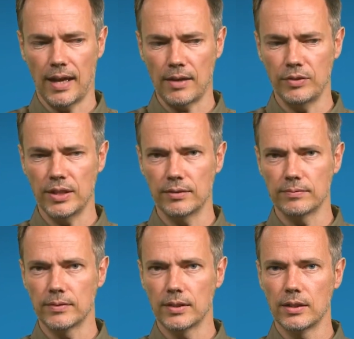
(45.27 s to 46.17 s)
Let's
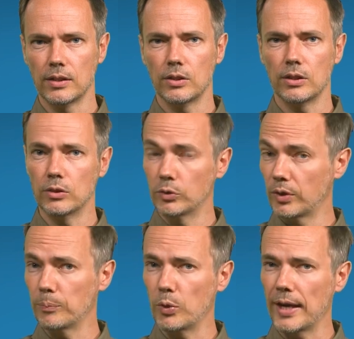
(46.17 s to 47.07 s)
say our project is
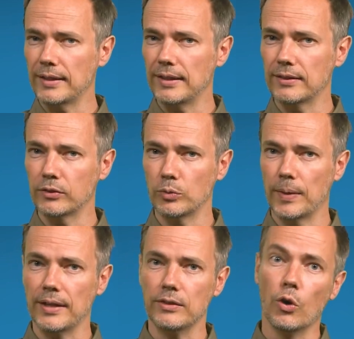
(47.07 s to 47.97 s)
about a new
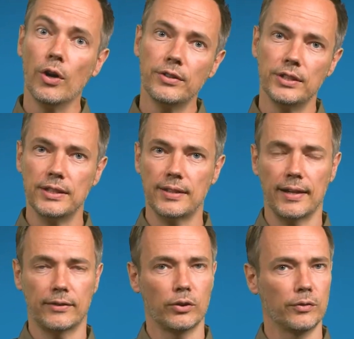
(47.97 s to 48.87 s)
digital service for
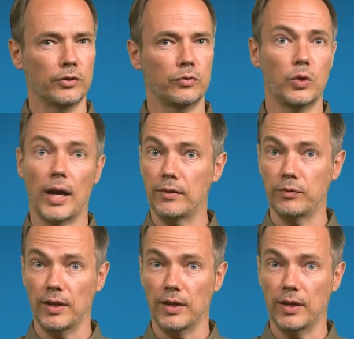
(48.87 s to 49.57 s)
cyclists.